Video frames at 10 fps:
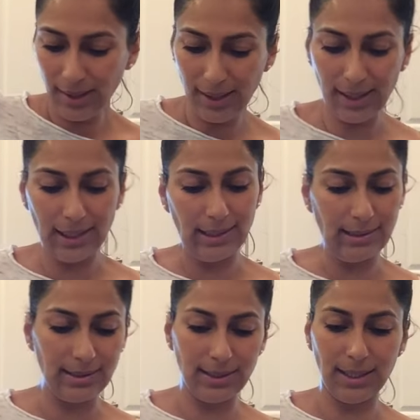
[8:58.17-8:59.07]

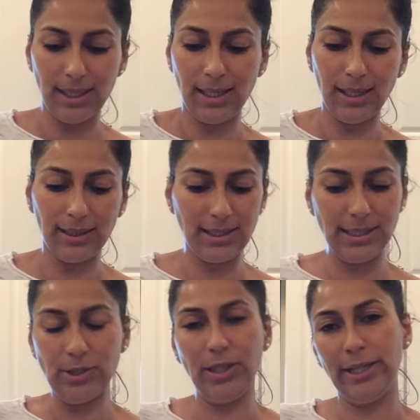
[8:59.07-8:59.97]
And this
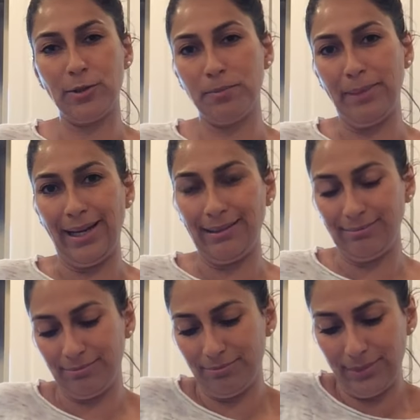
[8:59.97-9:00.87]
is not like your
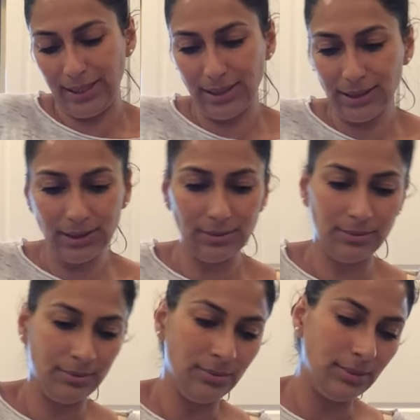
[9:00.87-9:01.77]
main meal.
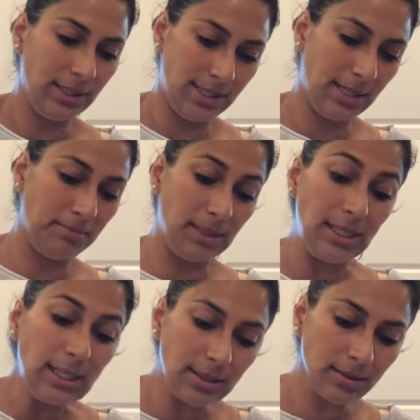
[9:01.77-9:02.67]
This is the
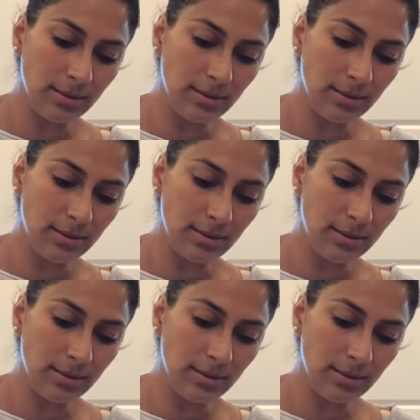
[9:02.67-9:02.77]
meat.